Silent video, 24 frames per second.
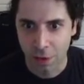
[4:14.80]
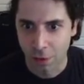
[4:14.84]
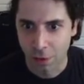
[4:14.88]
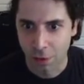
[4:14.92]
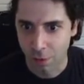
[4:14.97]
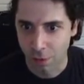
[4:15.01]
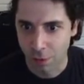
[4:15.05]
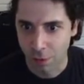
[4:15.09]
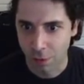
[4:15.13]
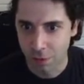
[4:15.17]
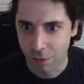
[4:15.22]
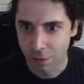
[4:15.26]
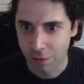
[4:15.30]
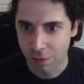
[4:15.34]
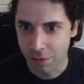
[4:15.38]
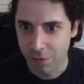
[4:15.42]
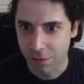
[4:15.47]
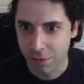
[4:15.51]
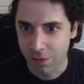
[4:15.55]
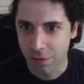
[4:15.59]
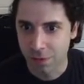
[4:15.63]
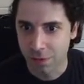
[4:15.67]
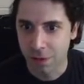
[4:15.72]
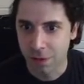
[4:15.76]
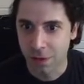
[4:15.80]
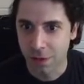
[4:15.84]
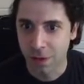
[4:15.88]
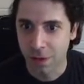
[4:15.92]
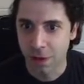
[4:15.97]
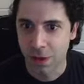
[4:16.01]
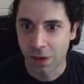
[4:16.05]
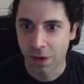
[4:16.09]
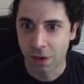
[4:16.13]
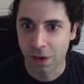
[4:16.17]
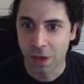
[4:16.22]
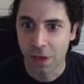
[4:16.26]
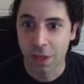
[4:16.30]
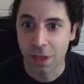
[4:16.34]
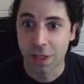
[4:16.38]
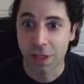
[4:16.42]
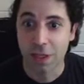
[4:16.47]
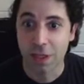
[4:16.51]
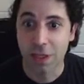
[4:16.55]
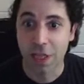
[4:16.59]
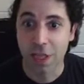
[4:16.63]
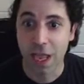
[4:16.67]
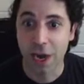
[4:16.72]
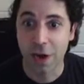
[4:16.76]
Uh huh.
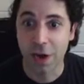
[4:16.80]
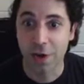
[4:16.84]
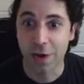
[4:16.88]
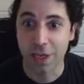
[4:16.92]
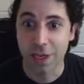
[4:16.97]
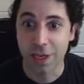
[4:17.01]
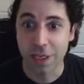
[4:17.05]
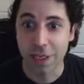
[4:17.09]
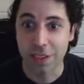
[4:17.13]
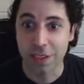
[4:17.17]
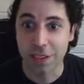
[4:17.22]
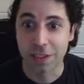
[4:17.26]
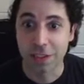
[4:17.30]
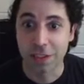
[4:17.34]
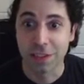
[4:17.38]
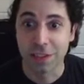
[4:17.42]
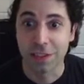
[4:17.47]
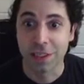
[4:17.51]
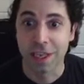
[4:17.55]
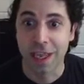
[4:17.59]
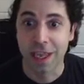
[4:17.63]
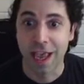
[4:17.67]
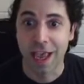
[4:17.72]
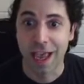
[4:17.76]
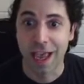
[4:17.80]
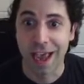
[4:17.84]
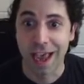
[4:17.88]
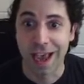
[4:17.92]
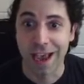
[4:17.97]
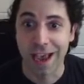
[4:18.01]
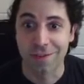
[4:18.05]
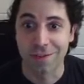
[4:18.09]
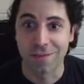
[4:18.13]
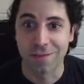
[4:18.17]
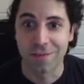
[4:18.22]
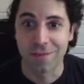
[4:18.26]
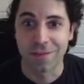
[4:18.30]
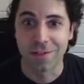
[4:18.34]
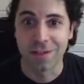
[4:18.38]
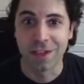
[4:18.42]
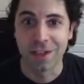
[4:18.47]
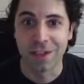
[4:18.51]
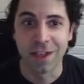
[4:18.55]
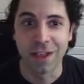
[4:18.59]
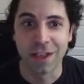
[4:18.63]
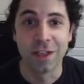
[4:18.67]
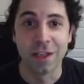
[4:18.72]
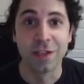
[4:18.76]
There it is. F.
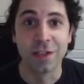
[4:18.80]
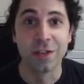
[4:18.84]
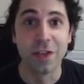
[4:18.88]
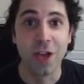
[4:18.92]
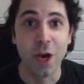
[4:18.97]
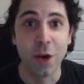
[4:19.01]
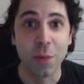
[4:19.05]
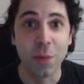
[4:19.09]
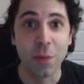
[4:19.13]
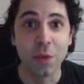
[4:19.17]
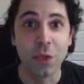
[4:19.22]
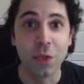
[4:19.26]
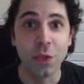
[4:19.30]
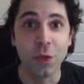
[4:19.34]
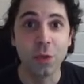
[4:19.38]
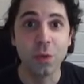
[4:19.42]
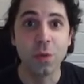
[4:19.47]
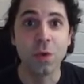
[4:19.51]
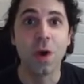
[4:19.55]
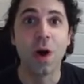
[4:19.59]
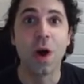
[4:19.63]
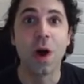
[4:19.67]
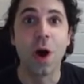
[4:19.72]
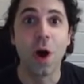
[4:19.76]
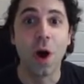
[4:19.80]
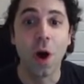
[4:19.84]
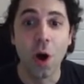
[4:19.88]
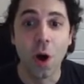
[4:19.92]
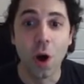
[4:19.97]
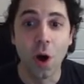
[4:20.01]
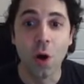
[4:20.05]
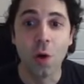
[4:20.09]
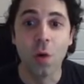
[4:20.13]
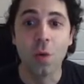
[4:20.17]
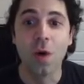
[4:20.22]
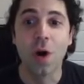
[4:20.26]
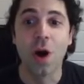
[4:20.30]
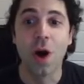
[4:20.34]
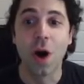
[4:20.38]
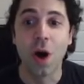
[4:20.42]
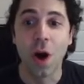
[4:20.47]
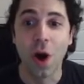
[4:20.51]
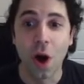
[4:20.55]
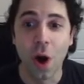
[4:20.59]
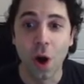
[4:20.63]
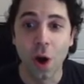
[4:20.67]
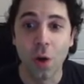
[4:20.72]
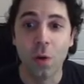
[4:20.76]
W O
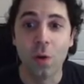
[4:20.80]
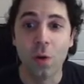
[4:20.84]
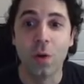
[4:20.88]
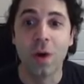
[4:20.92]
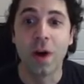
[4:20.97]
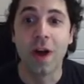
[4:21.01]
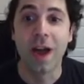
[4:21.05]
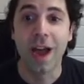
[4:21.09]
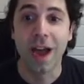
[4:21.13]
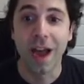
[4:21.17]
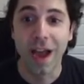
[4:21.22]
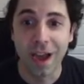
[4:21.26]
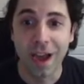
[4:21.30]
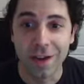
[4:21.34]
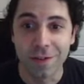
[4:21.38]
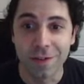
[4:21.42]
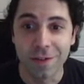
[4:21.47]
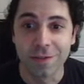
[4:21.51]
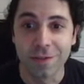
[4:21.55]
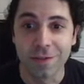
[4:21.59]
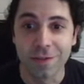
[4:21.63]
O F.